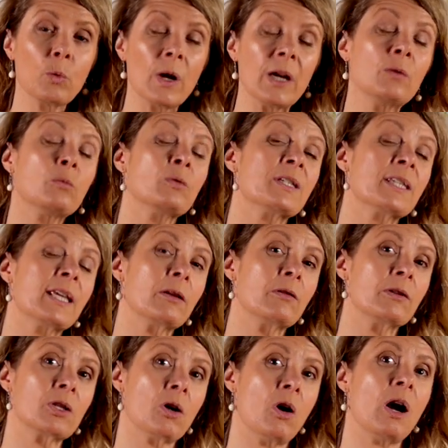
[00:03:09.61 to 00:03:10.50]
When was
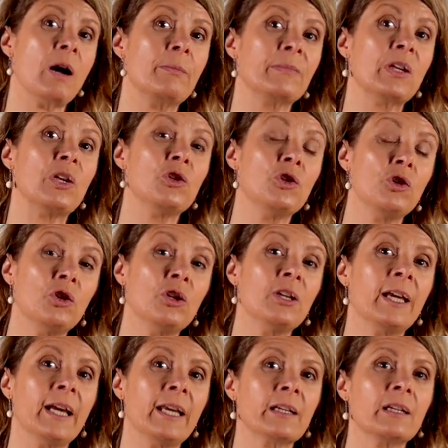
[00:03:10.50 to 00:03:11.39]
there a time that you
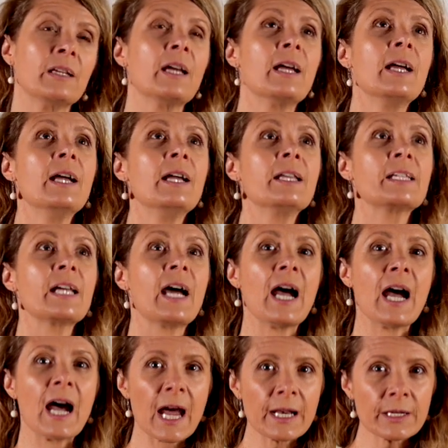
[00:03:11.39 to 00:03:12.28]
needed to
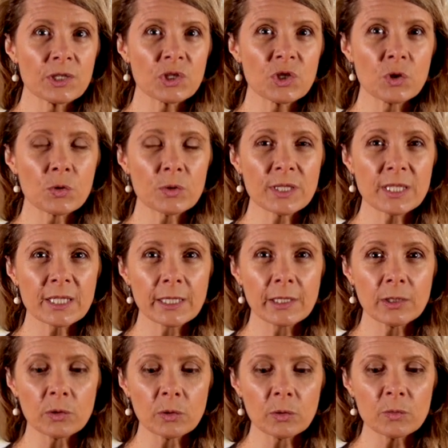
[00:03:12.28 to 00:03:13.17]
harness your
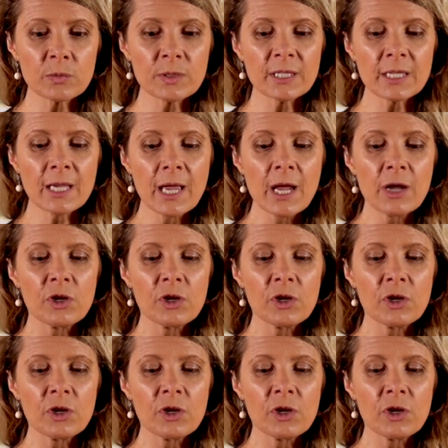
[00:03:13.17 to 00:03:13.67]
skills,